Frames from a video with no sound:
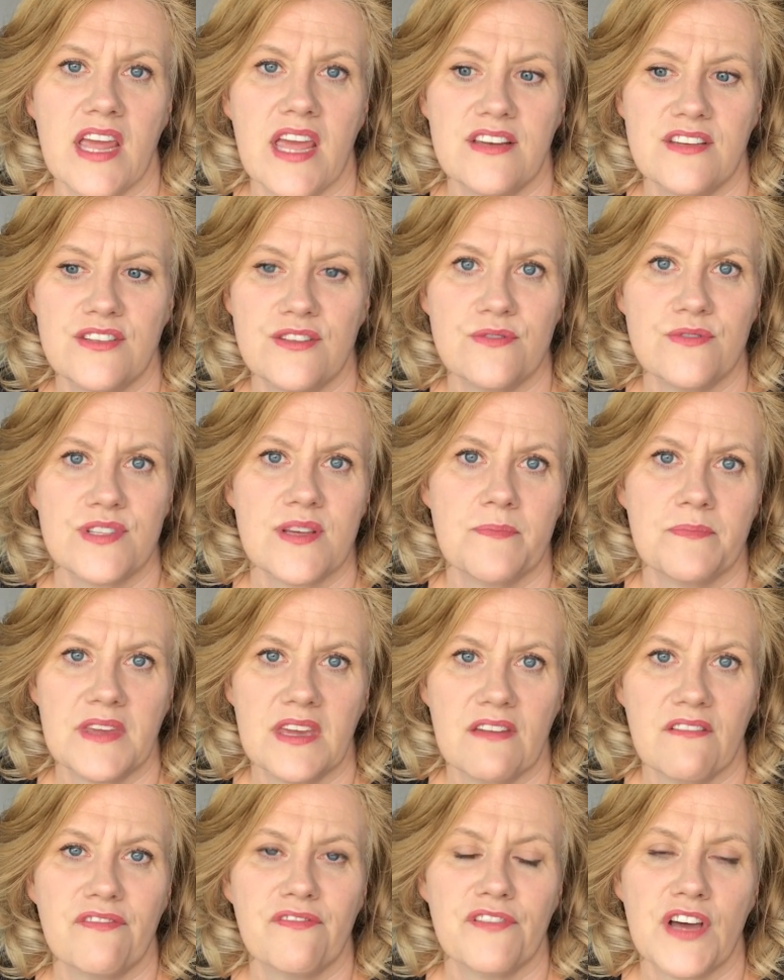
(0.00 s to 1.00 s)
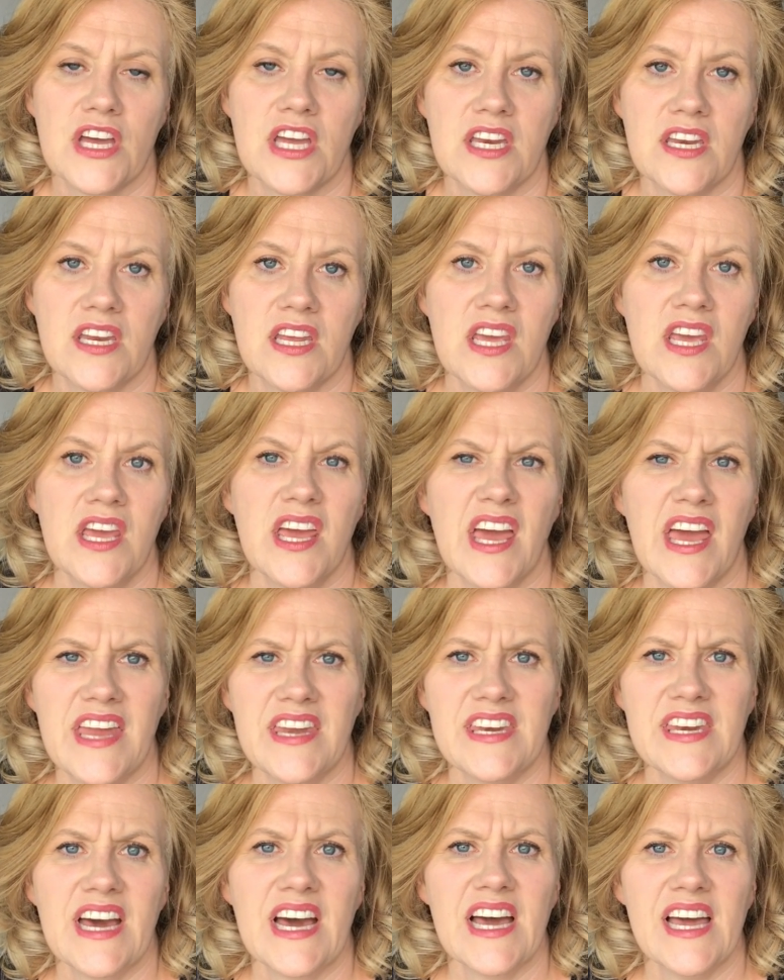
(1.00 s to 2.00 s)
and do something fun
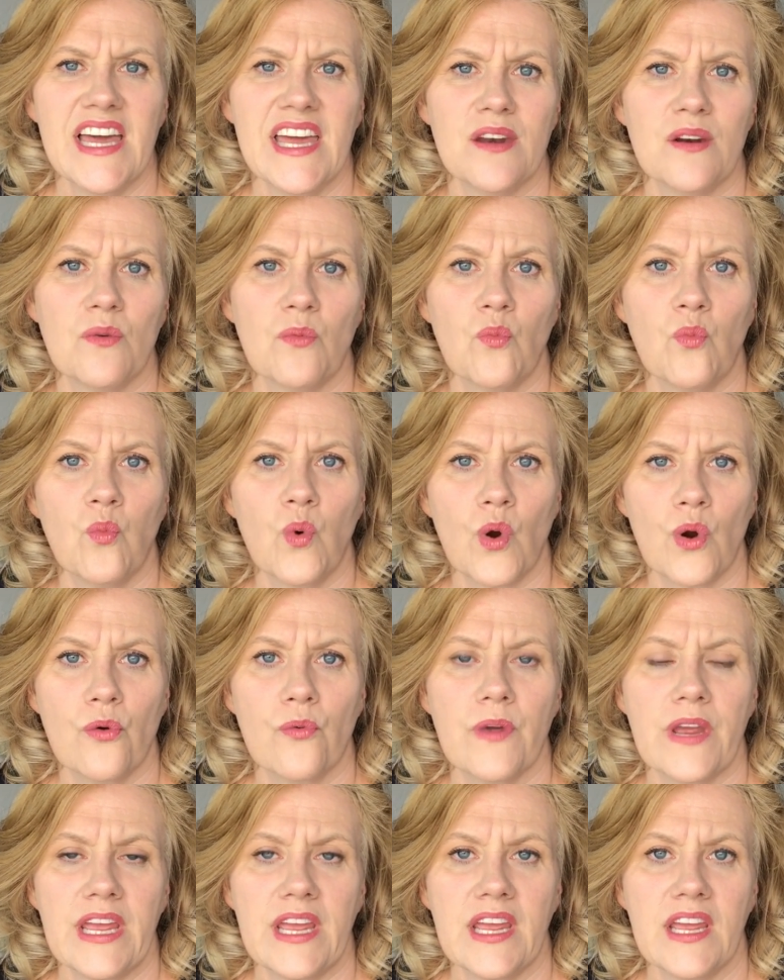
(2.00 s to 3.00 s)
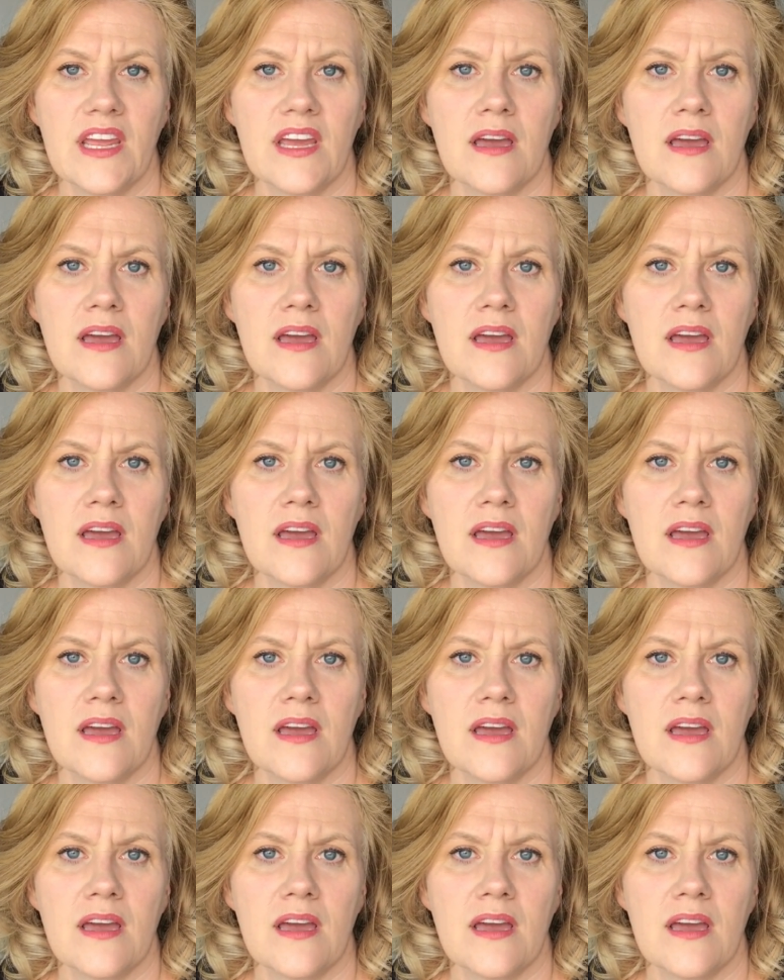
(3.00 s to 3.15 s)
and not worry